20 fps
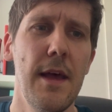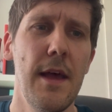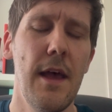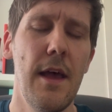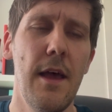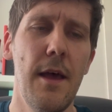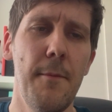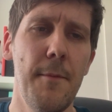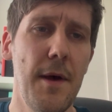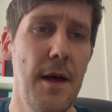
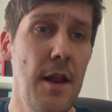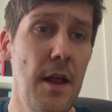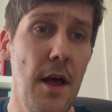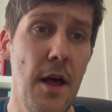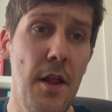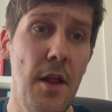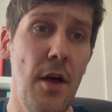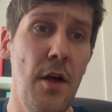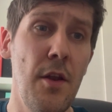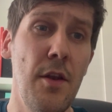
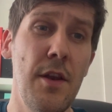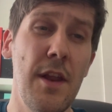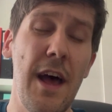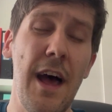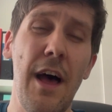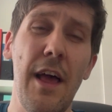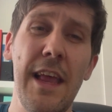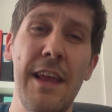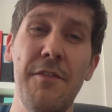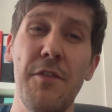And
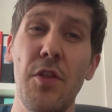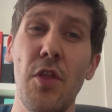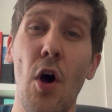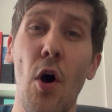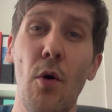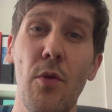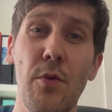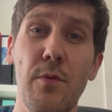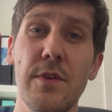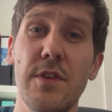even
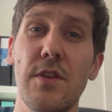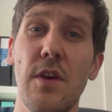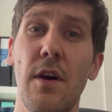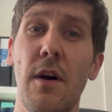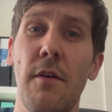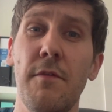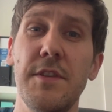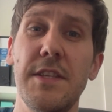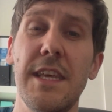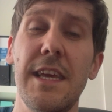though there was,
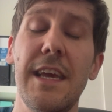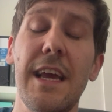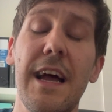obviously,